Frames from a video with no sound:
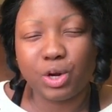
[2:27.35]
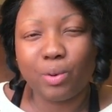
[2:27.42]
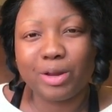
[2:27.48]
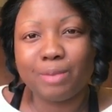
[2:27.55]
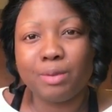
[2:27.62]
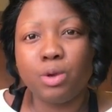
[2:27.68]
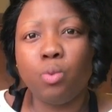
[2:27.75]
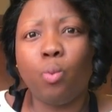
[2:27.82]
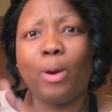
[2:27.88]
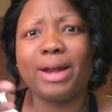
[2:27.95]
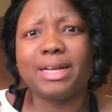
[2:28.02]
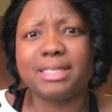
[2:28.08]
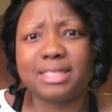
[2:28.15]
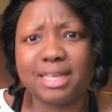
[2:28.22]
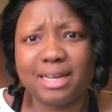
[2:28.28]
You know what I mean?
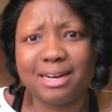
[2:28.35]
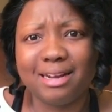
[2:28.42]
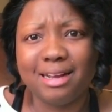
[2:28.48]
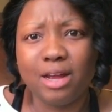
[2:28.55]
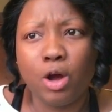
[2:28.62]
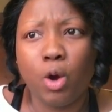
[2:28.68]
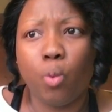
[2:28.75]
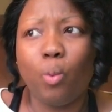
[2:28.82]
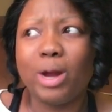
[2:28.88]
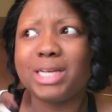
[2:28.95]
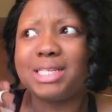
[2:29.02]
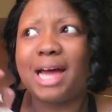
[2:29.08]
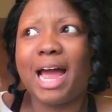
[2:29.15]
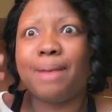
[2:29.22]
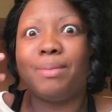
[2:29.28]

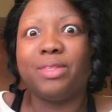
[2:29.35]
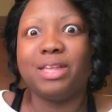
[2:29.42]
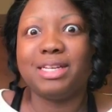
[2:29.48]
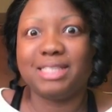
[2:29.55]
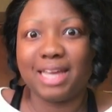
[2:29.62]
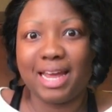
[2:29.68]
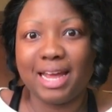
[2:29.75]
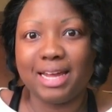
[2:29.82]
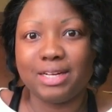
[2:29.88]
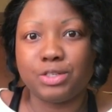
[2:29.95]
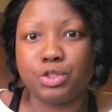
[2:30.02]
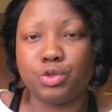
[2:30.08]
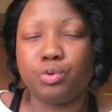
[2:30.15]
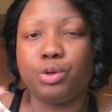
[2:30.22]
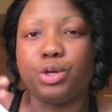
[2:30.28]
What time in the day
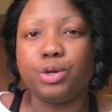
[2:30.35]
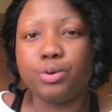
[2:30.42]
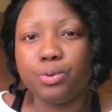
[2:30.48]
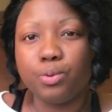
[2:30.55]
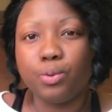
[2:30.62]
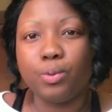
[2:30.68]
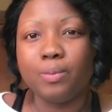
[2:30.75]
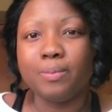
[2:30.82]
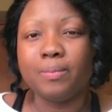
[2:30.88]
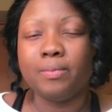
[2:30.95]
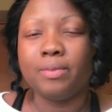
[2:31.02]
do you